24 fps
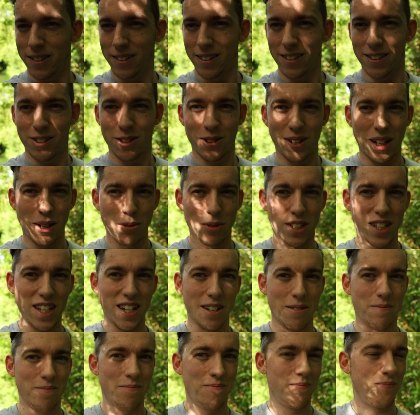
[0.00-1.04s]
And so that was
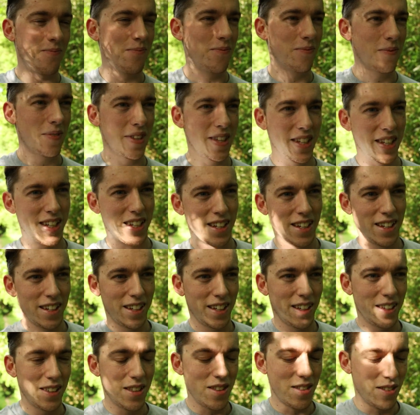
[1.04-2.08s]
it.
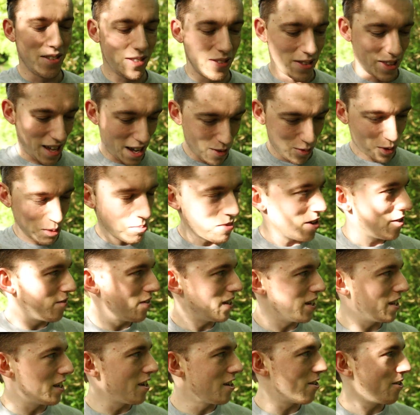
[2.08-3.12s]
That was my
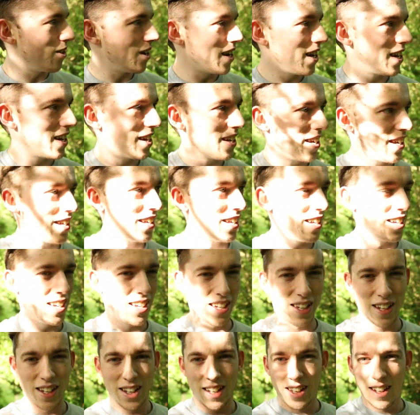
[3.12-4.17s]
video
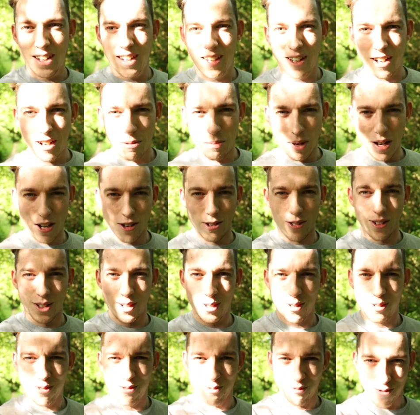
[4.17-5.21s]
about
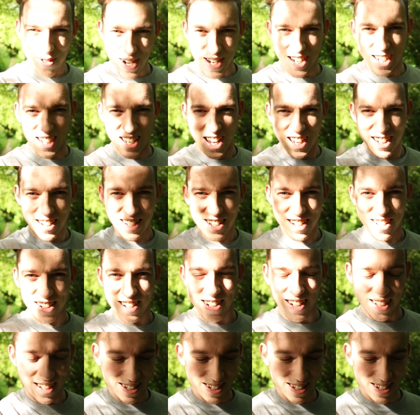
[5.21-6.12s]
reconnecting.